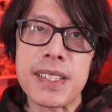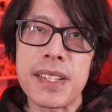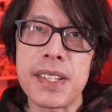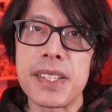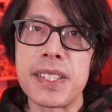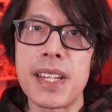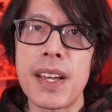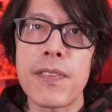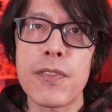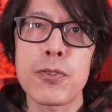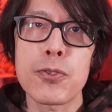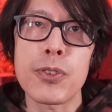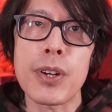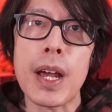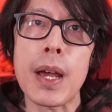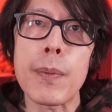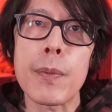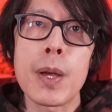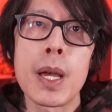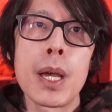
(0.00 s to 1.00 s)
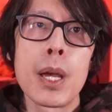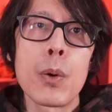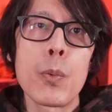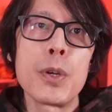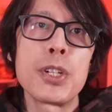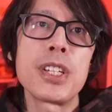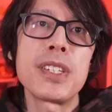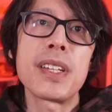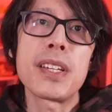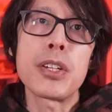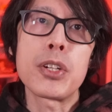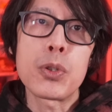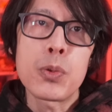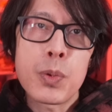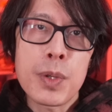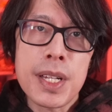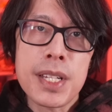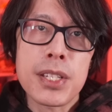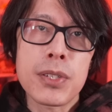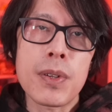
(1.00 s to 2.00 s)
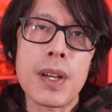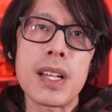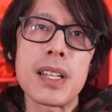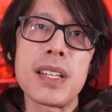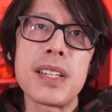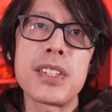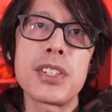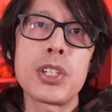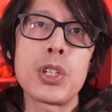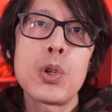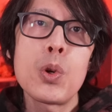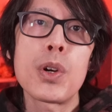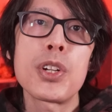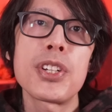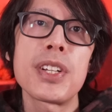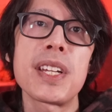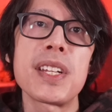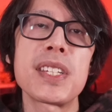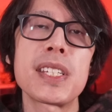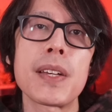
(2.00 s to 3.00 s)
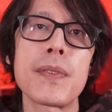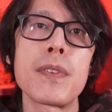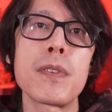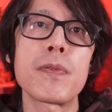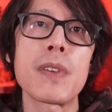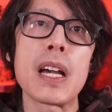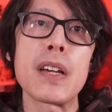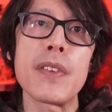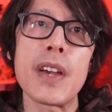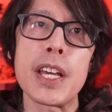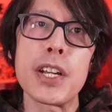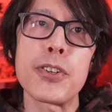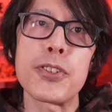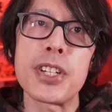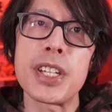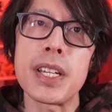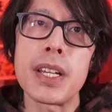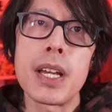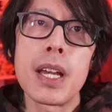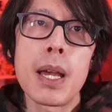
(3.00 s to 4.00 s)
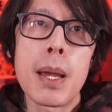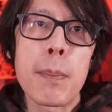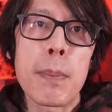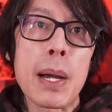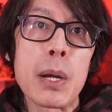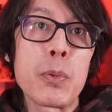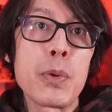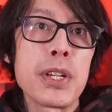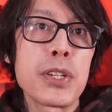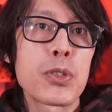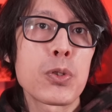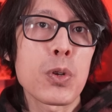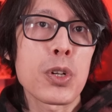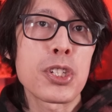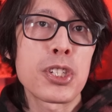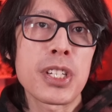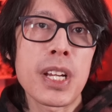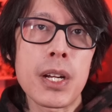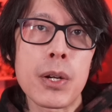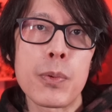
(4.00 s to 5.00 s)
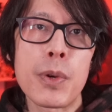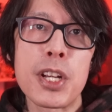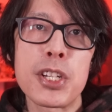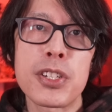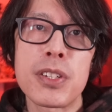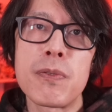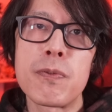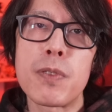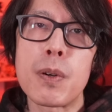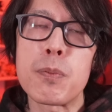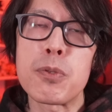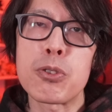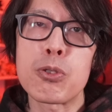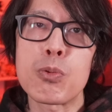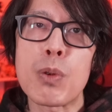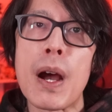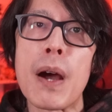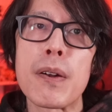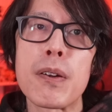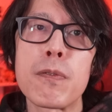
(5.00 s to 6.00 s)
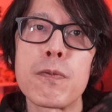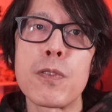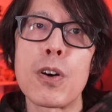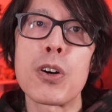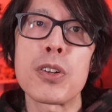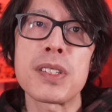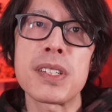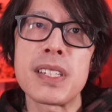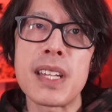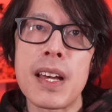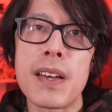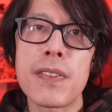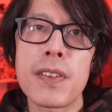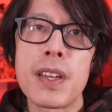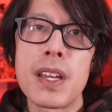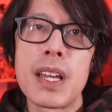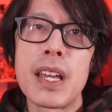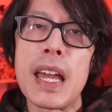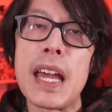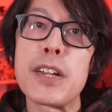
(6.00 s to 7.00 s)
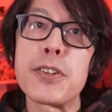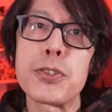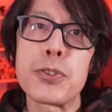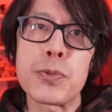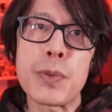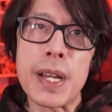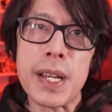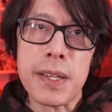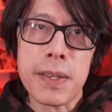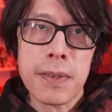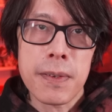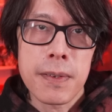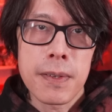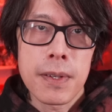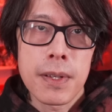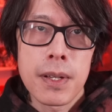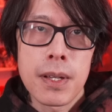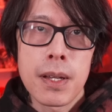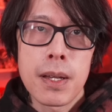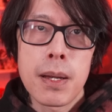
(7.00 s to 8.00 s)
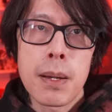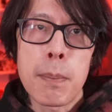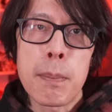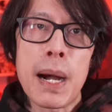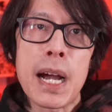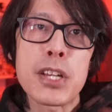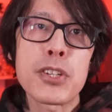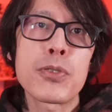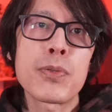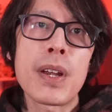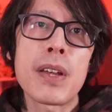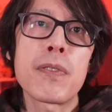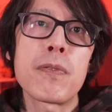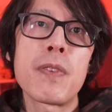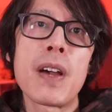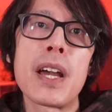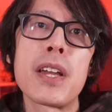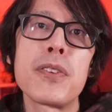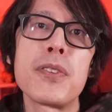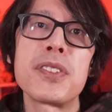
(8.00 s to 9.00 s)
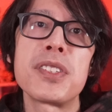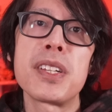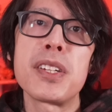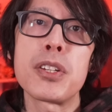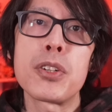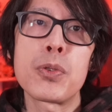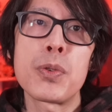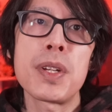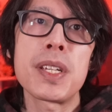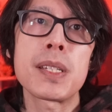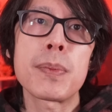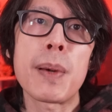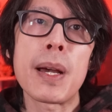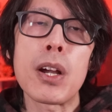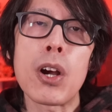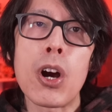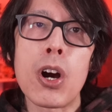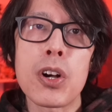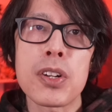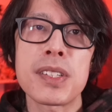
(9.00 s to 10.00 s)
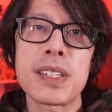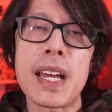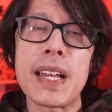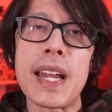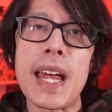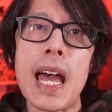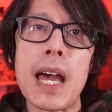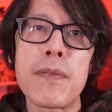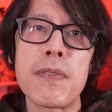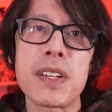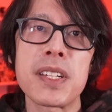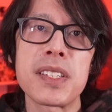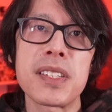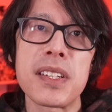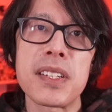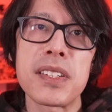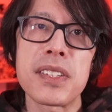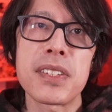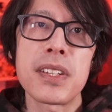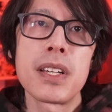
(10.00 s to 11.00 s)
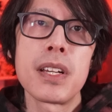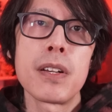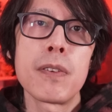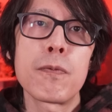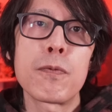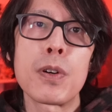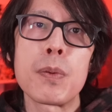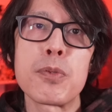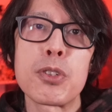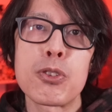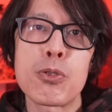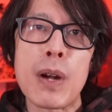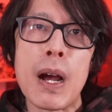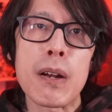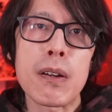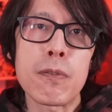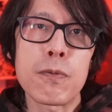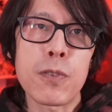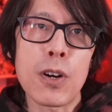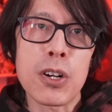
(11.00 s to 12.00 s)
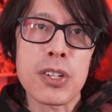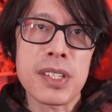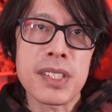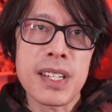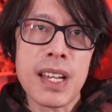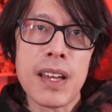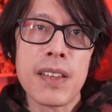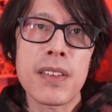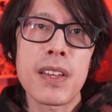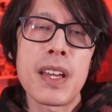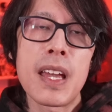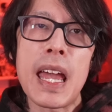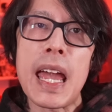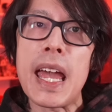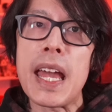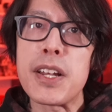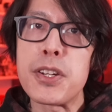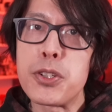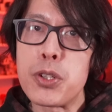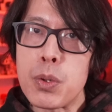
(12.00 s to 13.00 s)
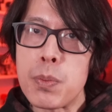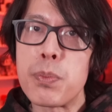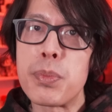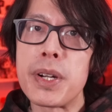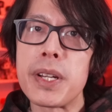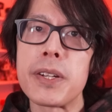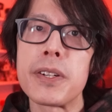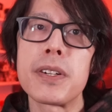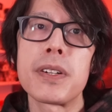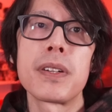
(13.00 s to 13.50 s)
Death Trap, which is increased to at least 275 energy by resource generation from Shroud of False Death and Strength. My strength value is increased by all stat affixes from Shroud of False Death and Doombringer.